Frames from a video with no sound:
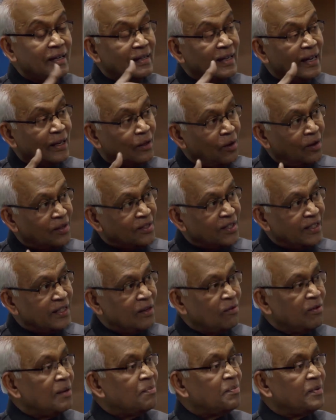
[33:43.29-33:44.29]
Technology
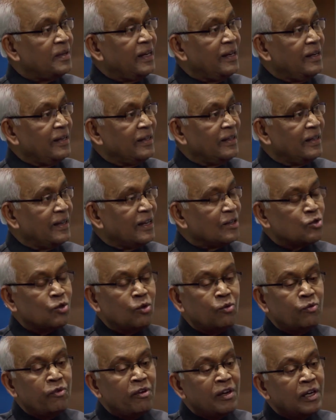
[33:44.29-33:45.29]
developed in India.
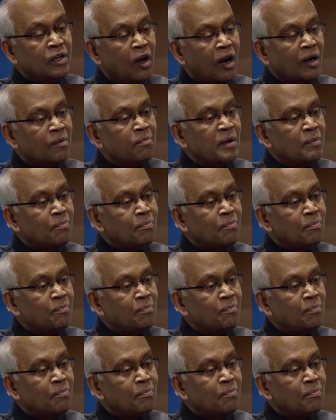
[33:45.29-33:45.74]
So we will not